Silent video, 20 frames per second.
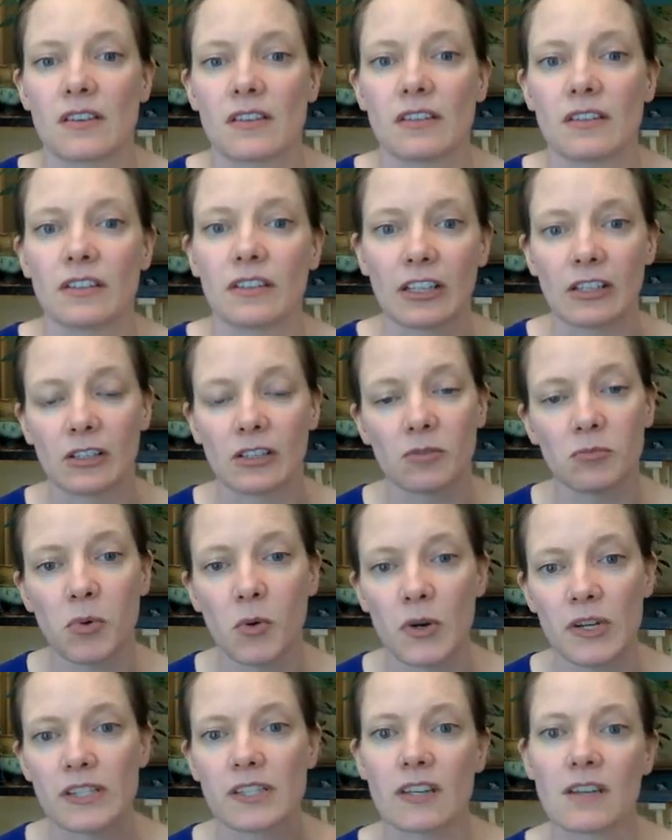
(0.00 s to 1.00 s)
little
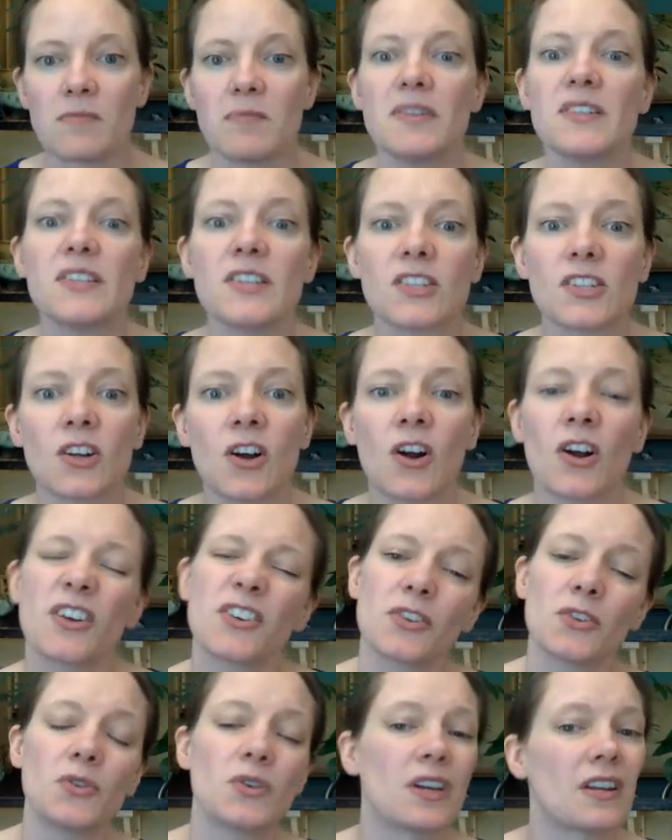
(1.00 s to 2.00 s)
points on a business card.
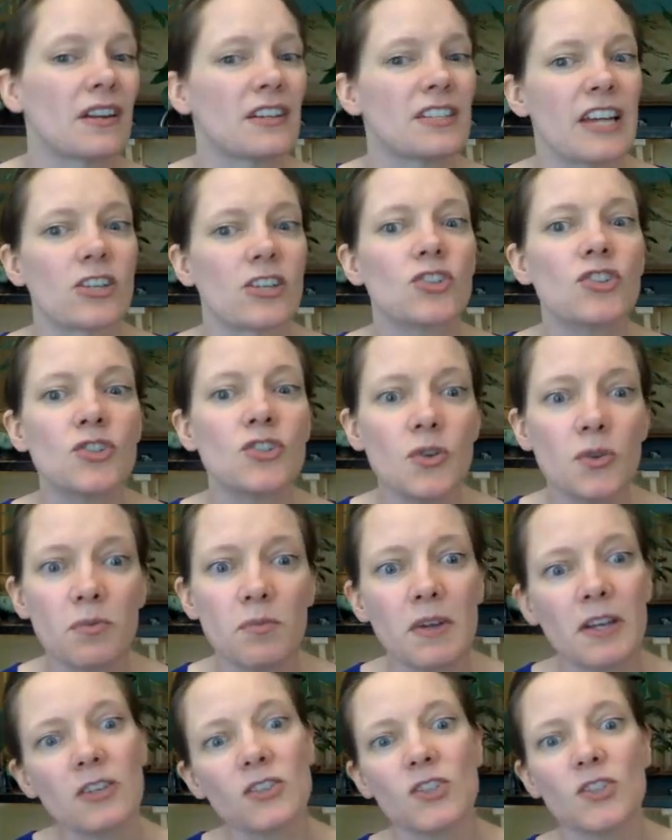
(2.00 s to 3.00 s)
You can attach
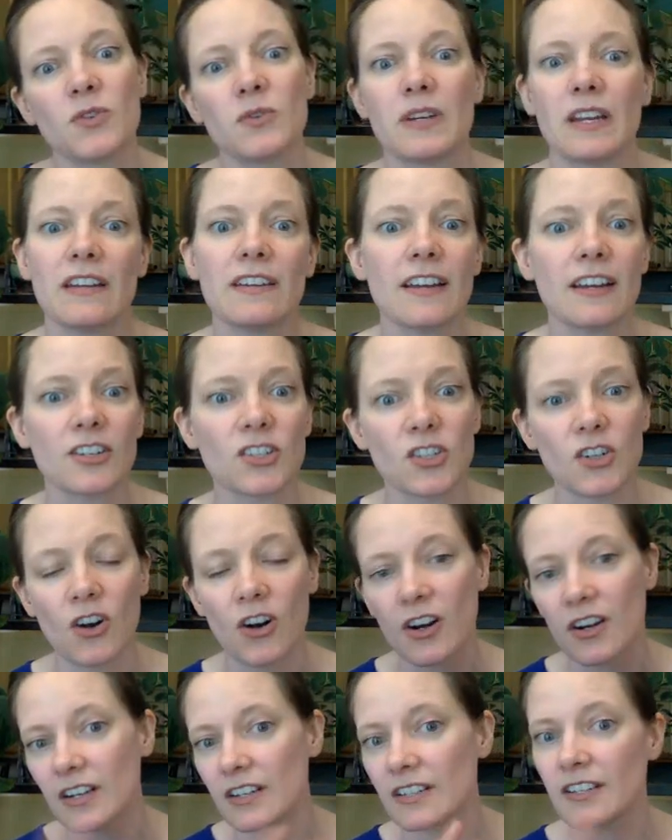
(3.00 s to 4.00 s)
toothpicks to an index
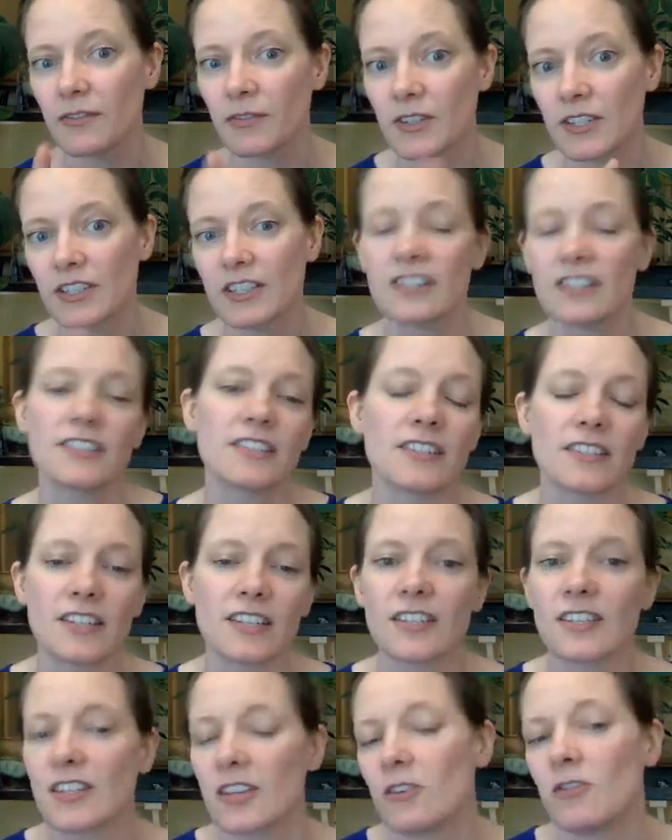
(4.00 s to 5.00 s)
card at different
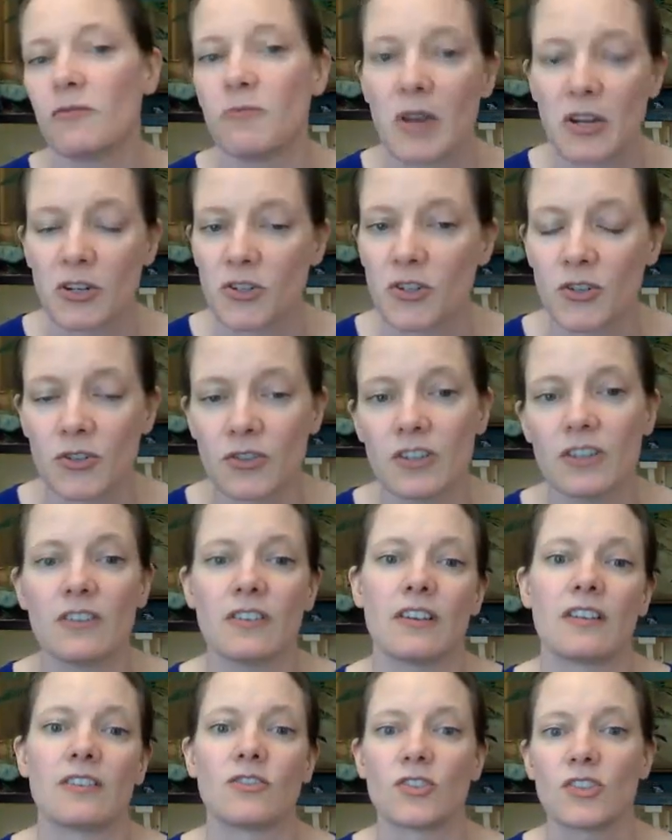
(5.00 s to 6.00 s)
distances that you've measured
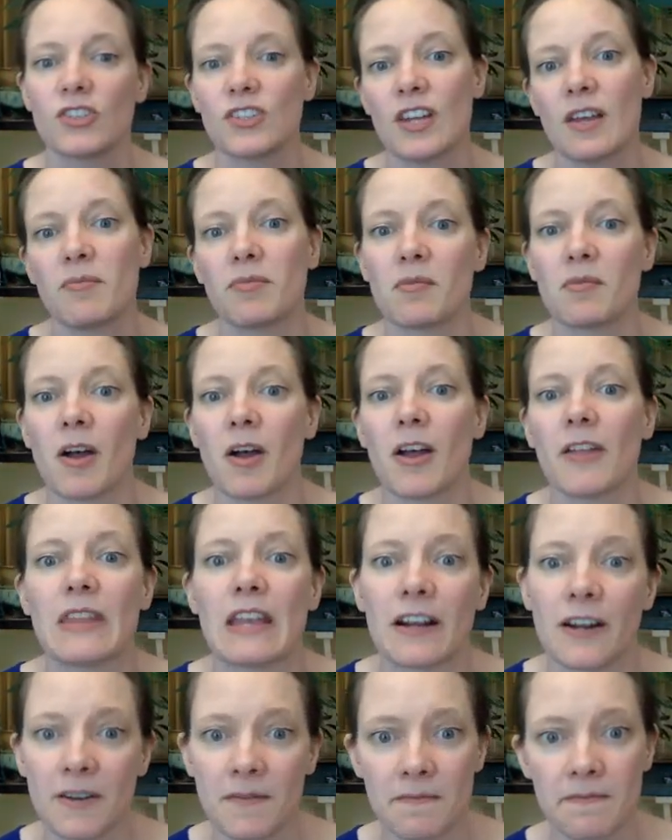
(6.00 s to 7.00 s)
and just tape them on
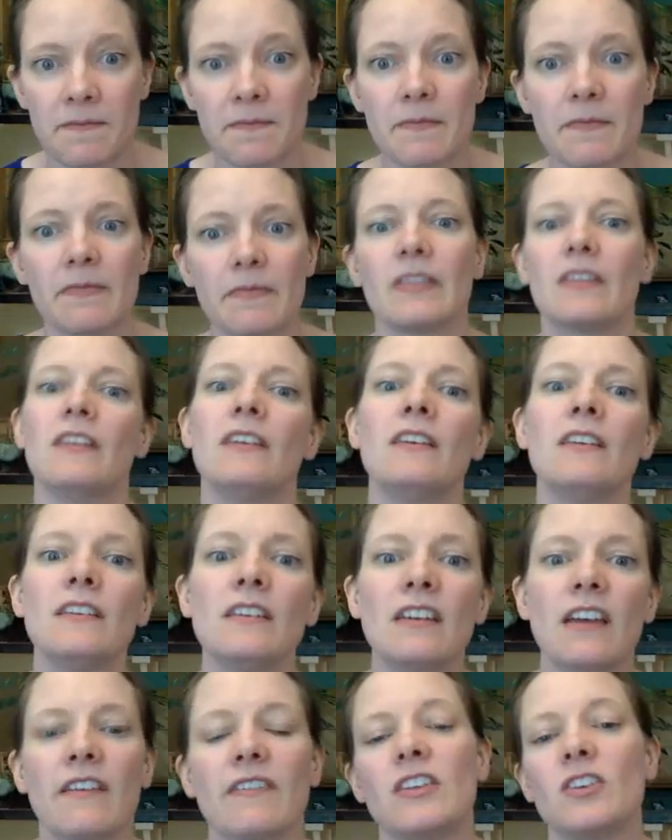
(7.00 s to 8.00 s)
there.
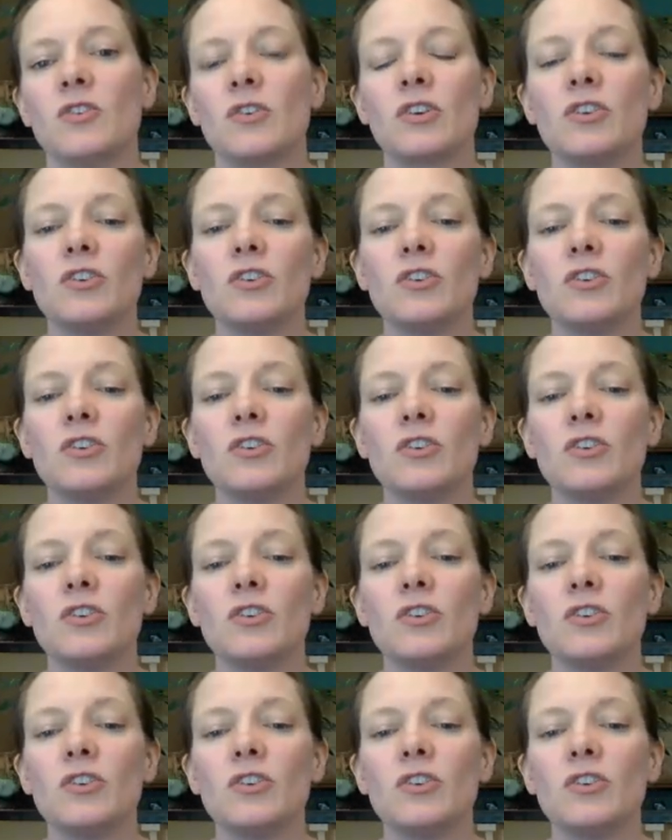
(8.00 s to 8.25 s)
And then you can